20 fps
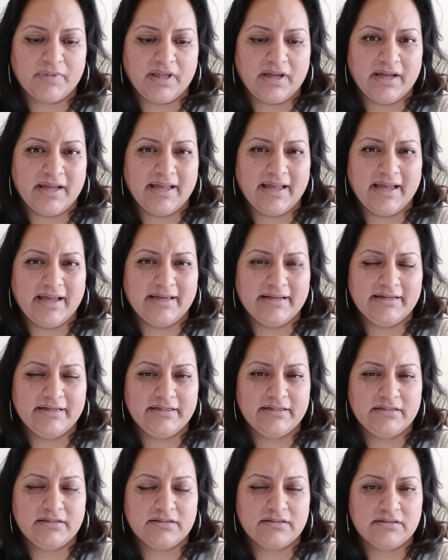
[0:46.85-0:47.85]

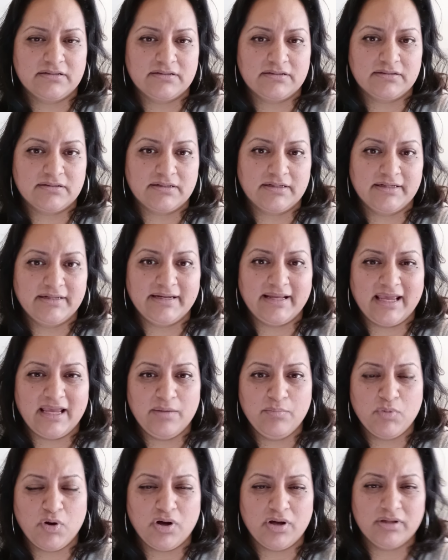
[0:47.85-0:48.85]
added a
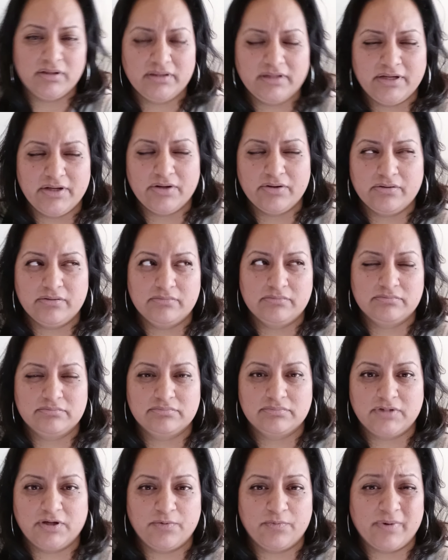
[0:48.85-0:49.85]
name on there,
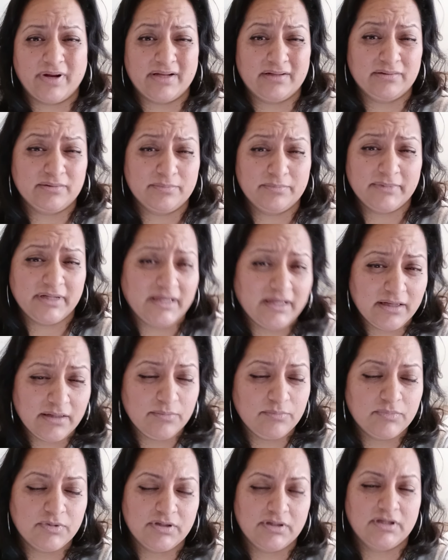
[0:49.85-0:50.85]
a random
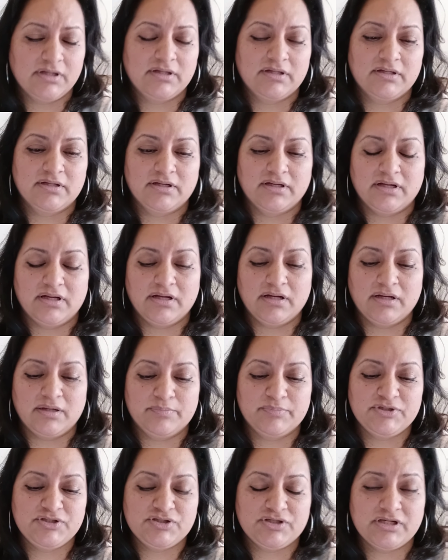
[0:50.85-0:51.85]
name.
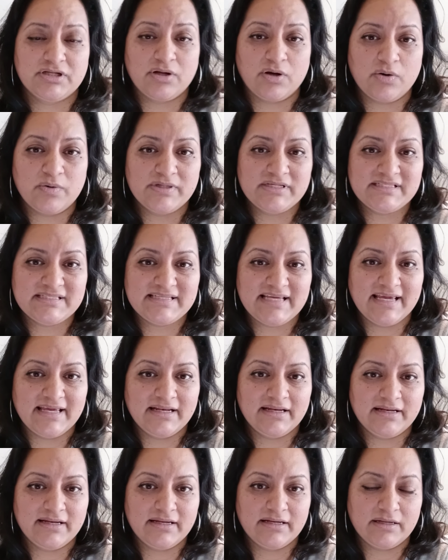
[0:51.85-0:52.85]
But you can always
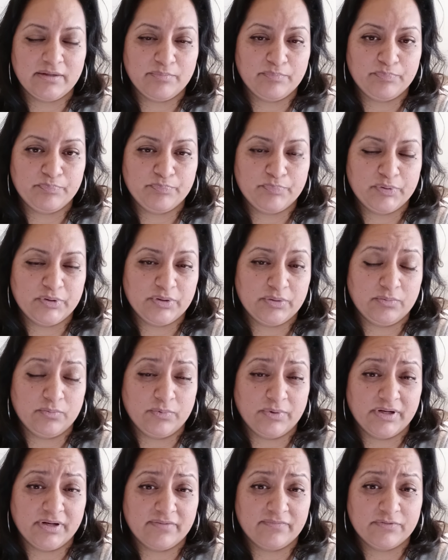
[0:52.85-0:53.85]
edit it and put
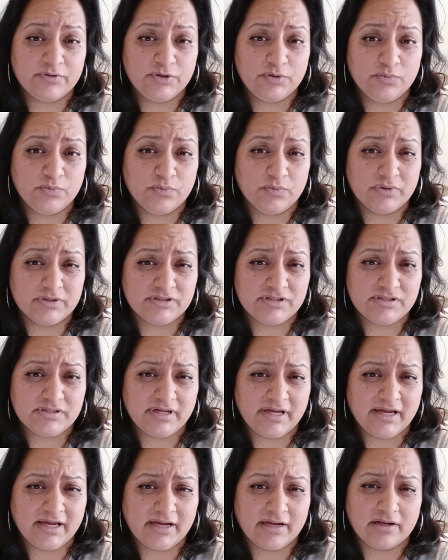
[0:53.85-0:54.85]
whatever you want
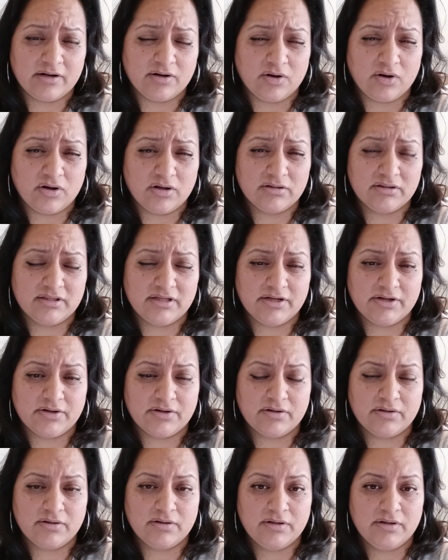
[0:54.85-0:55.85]
to add on
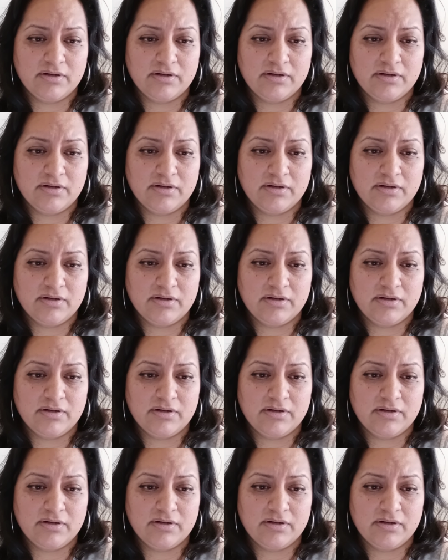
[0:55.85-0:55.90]
there.